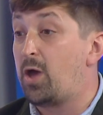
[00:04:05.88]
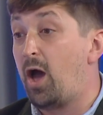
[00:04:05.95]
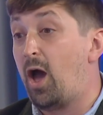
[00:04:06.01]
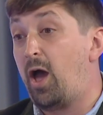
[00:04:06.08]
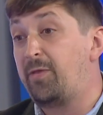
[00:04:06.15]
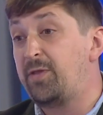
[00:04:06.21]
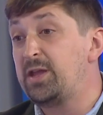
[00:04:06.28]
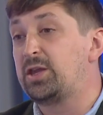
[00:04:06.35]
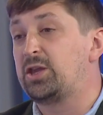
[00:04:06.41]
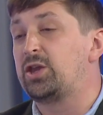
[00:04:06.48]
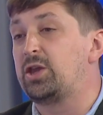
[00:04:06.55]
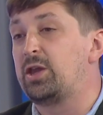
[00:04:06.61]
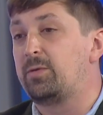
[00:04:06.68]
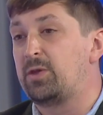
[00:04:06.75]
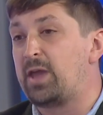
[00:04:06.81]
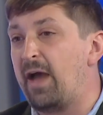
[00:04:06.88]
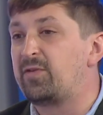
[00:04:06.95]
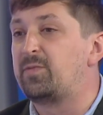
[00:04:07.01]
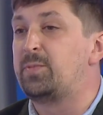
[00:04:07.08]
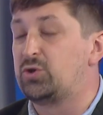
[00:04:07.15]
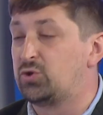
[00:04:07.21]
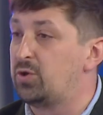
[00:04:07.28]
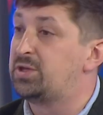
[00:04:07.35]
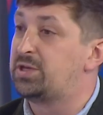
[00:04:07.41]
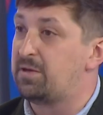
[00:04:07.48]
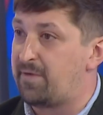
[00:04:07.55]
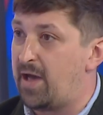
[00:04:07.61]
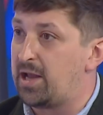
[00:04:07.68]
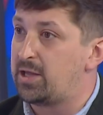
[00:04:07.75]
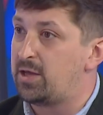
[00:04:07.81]
I think you have to be true to your
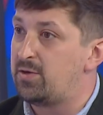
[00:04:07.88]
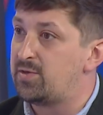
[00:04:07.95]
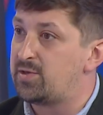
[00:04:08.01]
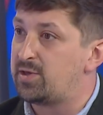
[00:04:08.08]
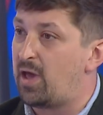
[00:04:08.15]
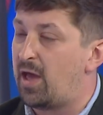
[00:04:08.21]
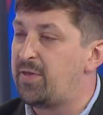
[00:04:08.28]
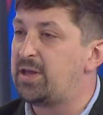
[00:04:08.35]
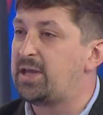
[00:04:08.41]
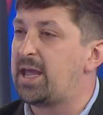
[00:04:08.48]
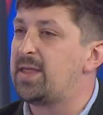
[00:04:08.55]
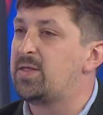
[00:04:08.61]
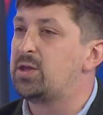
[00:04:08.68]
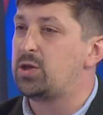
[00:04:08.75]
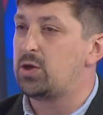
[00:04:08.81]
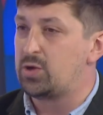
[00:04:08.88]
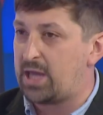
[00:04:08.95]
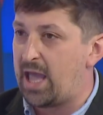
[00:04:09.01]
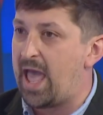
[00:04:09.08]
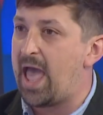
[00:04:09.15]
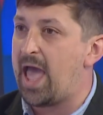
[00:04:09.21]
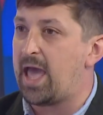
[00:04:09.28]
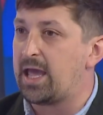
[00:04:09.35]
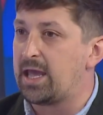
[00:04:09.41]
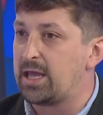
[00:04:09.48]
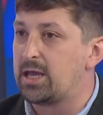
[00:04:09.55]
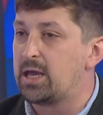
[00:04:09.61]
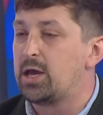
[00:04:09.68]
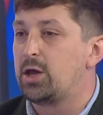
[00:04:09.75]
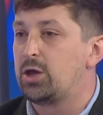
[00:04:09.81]
values. I think in the
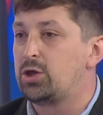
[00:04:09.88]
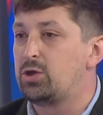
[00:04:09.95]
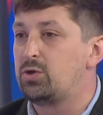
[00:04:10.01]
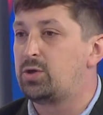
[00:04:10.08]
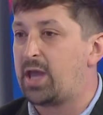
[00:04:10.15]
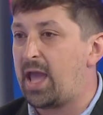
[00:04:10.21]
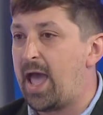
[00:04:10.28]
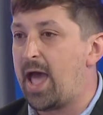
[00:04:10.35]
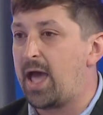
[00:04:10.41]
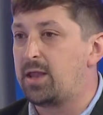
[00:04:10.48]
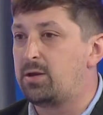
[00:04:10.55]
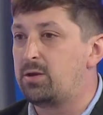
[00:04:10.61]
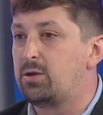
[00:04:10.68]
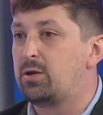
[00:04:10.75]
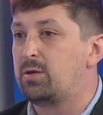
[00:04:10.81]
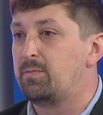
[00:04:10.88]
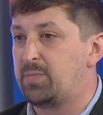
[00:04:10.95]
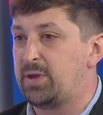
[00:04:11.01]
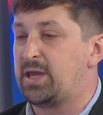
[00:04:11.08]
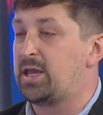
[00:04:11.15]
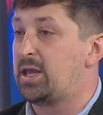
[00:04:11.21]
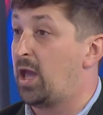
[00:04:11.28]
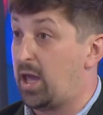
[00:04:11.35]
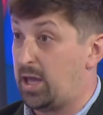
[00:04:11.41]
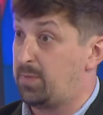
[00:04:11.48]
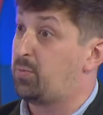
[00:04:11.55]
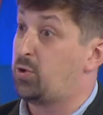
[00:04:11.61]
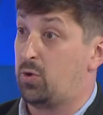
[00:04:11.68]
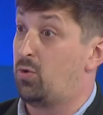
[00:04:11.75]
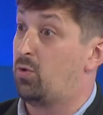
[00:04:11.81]
UK, you can be a
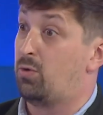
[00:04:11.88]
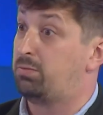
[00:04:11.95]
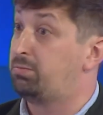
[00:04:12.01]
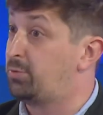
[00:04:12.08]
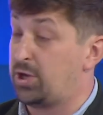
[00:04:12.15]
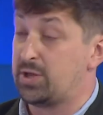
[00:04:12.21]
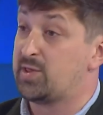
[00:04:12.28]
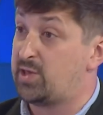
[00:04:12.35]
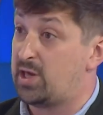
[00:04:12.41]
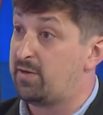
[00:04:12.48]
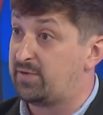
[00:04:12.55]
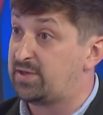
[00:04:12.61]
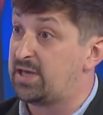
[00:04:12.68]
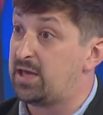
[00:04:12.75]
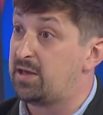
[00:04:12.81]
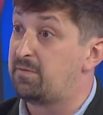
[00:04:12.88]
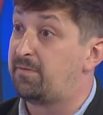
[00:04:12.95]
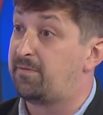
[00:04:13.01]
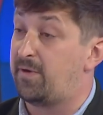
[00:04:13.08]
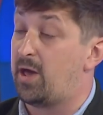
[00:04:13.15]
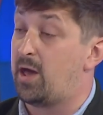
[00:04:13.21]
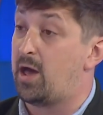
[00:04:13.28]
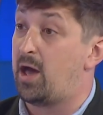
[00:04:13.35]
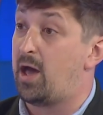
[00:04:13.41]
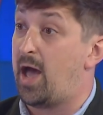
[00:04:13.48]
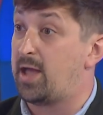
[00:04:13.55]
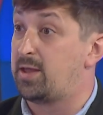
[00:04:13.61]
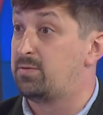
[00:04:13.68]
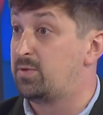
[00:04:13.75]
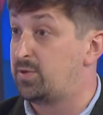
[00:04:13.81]
pure Conservative
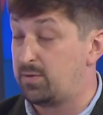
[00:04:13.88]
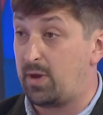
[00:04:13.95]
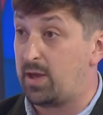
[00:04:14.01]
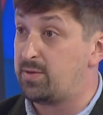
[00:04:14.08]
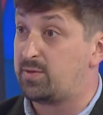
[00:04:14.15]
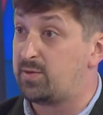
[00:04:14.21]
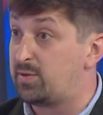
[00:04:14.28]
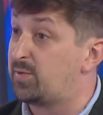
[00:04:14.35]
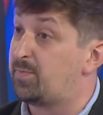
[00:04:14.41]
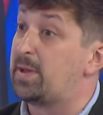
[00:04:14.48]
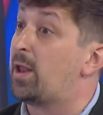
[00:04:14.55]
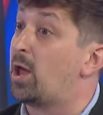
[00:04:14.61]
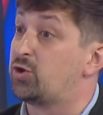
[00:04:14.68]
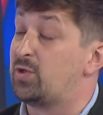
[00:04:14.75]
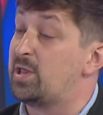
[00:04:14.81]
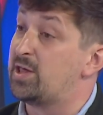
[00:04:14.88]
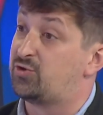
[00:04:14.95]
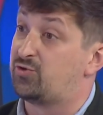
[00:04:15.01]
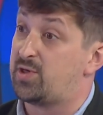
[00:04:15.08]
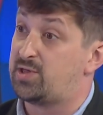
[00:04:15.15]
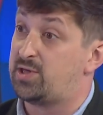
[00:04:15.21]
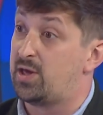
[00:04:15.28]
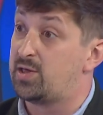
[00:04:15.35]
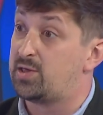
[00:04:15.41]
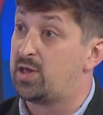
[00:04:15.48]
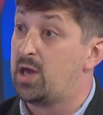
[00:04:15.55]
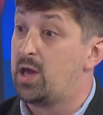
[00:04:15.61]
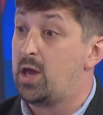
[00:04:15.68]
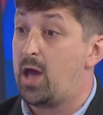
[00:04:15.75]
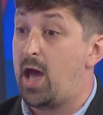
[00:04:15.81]
and speak like Liz Truss does
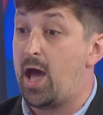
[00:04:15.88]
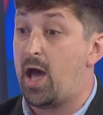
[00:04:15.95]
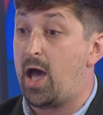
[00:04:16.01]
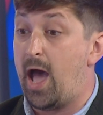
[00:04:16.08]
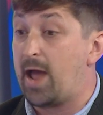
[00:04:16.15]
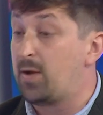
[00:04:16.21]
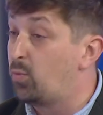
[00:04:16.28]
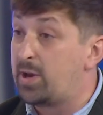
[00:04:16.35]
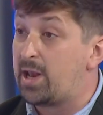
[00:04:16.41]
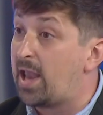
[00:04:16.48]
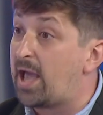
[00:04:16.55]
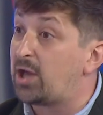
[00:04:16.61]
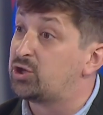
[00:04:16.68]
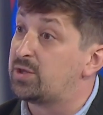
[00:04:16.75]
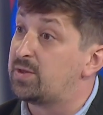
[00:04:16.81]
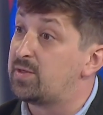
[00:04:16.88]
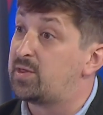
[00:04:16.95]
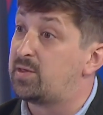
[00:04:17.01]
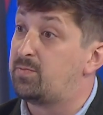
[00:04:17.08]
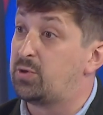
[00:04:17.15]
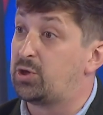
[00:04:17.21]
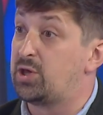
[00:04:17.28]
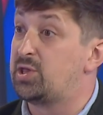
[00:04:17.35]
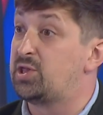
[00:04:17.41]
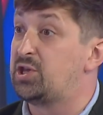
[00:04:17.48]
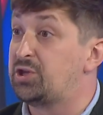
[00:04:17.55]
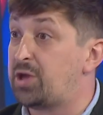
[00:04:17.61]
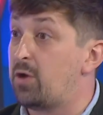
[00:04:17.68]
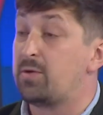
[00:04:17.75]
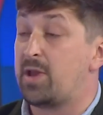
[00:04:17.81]
and win elections, because you
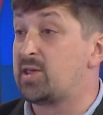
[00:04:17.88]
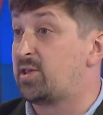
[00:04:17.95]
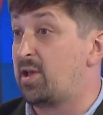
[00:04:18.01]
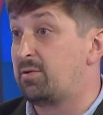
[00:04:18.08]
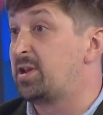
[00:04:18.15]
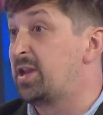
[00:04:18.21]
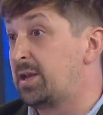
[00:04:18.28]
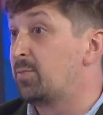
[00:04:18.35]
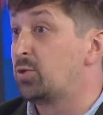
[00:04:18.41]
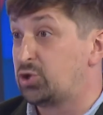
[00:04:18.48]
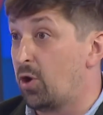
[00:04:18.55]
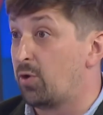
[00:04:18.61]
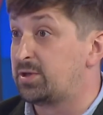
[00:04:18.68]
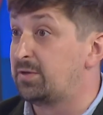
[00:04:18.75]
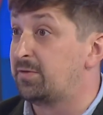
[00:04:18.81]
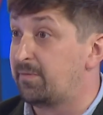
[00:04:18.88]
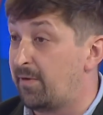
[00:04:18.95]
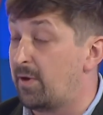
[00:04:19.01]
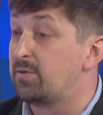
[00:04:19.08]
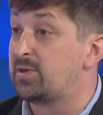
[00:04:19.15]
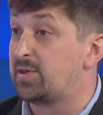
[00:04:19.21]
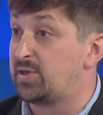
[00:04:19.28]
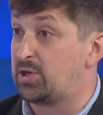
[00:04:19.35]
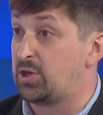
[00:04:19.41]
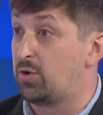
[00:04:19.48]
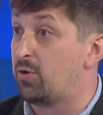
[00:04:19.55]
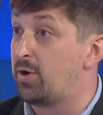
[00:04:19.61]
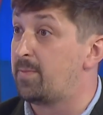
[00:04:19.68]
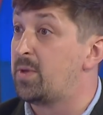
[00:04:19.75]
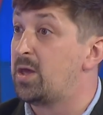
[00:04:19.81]
don't necessarily need a majority of the vote to
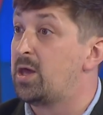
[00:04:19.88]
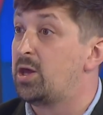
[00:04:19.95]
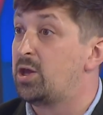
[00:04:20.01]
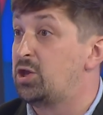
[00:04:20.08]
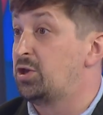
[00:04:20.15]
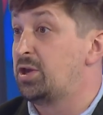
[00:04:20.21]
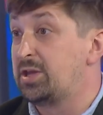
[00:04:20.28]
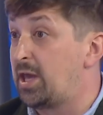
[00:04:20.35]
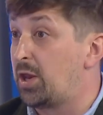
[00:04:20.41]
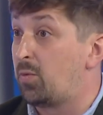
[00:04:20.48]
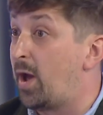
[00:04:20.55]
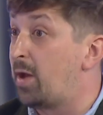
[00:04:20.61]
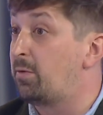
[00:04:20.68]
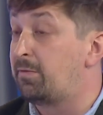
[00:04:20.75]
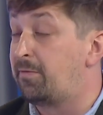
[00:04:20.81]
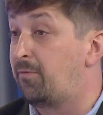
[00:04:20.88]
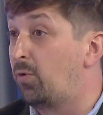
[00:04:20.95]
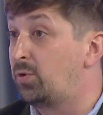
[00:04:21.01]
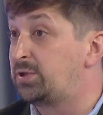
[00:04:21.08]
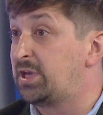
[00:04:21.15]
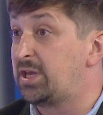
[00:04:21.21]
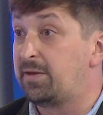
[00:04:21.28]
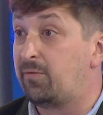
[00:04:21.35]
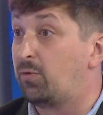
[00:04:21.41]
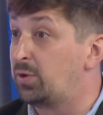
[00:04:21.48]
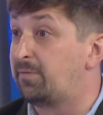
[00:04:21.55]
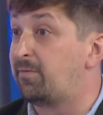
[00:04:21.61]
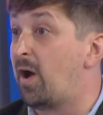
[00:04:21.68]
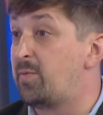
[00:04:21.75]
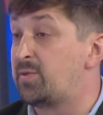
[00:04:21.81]
secure it. You can get away with
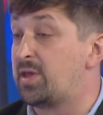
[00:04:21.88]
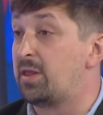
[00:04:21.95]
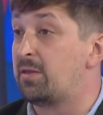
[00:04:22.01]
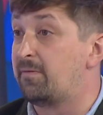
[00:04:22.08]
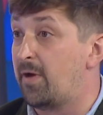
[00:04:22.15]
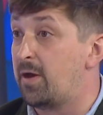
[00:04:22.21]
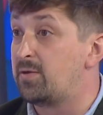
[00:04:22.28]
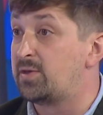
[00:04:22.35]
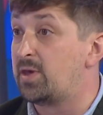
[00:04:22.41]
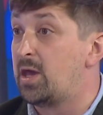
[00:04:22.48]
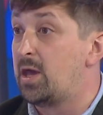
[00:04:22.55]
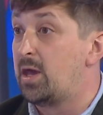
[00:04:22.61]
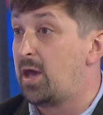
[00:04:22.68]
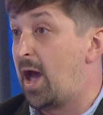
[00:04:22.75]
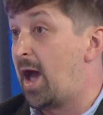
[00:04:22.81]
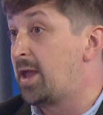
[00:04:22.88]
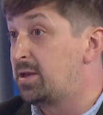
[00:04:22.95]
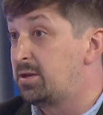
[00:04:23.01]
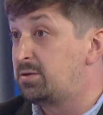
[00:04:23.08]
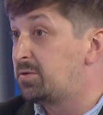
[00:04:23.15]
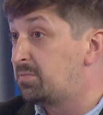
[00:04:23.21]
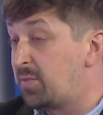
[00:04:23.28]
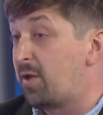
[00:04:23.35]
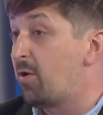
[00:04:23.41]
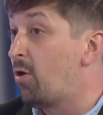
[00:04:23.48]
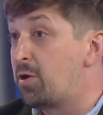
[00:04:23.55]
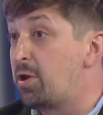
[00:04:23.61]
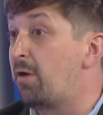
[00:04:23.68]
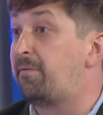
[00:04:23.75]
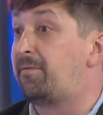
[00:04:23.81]
40-45% of the vote, and there are
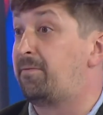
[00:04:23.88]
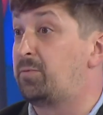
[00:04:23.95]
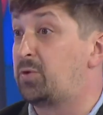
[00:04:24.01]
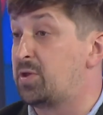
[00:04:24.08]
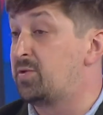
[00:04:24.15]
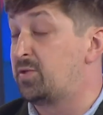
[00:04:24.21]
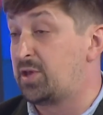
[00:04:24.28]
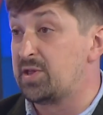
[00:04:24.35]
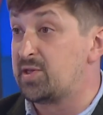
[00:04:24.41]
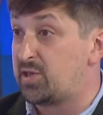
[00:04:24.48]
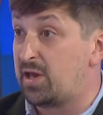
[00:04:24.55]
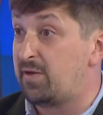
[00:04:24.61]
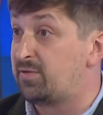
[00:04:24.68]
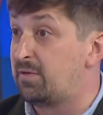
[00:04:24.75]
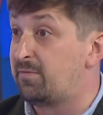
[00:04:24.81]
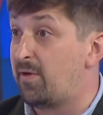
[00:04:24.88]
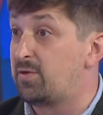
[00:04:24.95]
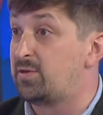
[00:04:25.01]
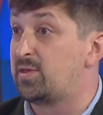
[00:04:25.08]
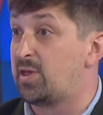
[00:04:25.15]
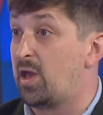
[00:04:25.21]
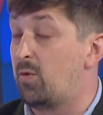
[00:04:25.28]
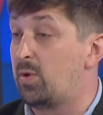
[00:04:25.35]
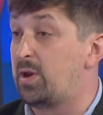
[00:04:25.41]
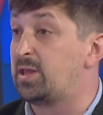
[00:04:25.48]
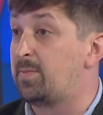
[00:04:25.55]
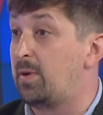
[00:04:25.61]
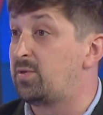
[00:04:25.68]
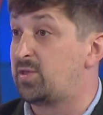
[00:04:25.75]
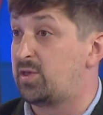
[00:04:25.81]
enough Conservative voters that are willing to
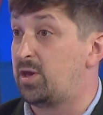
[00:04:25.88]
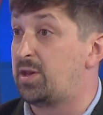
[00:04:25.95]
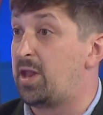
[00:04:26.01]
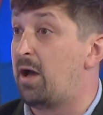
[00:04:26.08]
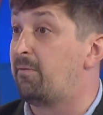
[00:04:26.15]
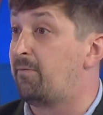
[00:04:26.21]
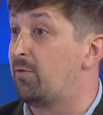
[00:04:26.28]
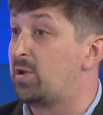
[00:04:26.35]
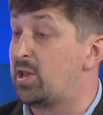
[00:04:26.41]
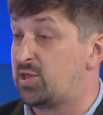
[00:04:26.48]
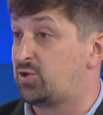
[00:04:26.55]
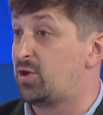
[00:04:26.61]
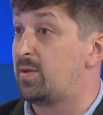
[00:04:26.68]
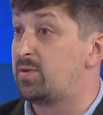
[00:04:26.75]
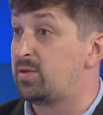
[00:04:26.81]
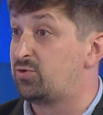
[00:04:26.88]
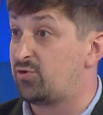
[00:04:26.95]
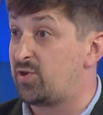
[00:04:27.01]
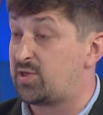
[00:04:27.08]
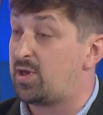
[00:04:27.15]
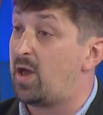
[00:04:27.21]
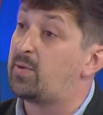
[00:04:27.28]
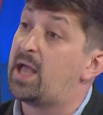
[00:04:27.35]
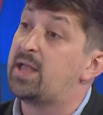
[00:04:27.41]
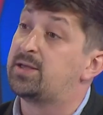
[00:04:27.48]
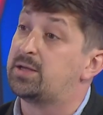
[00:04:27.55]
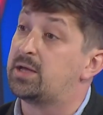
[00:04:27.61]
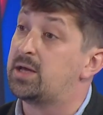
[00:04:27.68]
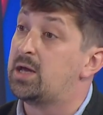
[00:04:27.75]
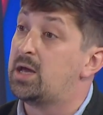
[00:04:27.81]
be able to turn out for a Liz Truss type
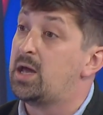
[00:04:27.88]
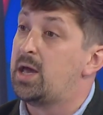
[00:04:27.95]
candidate.